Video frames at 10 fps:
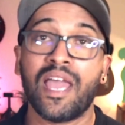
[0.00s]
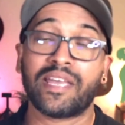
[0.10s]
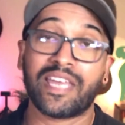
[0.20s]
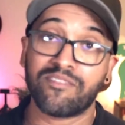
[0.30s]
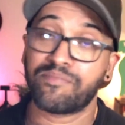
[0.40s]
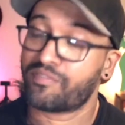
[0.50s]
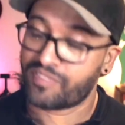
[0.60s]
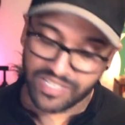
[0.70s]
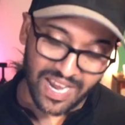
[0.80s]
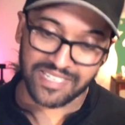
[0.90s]
gave me
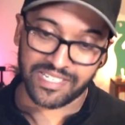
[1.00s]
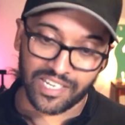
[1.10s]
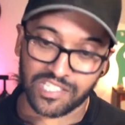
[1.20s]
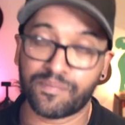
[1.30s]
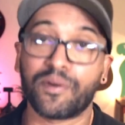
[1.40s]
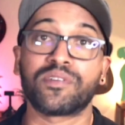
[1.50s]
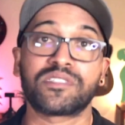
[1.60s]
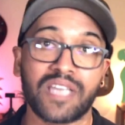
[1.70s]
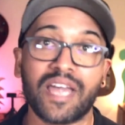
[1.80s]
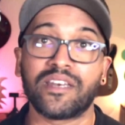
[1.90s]
fantastic experience
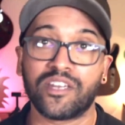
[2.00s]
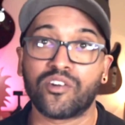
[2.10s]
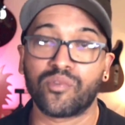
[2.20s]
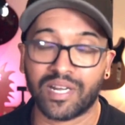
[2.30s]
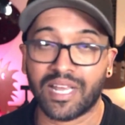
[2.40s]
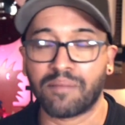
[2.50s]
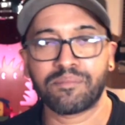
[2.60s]
that, you know, really helped.